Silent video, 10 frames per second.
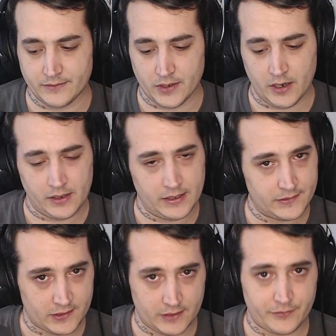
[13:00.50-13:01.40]
it's
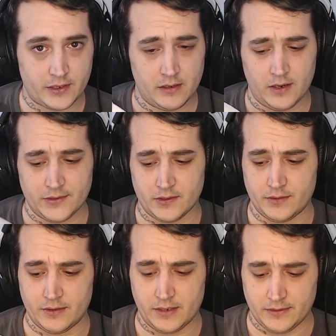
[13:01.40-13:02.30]
significantly lighter
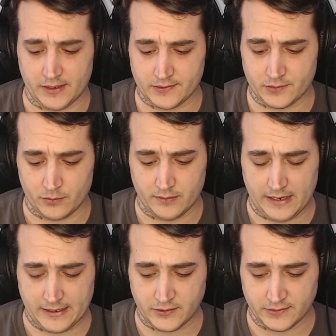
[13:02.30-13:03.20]
than the Index or the
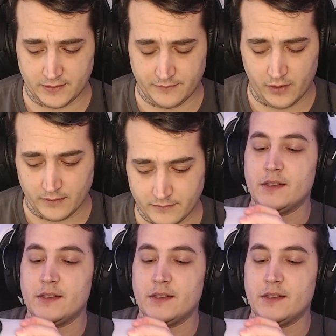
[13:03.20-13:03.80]
HTC Vive.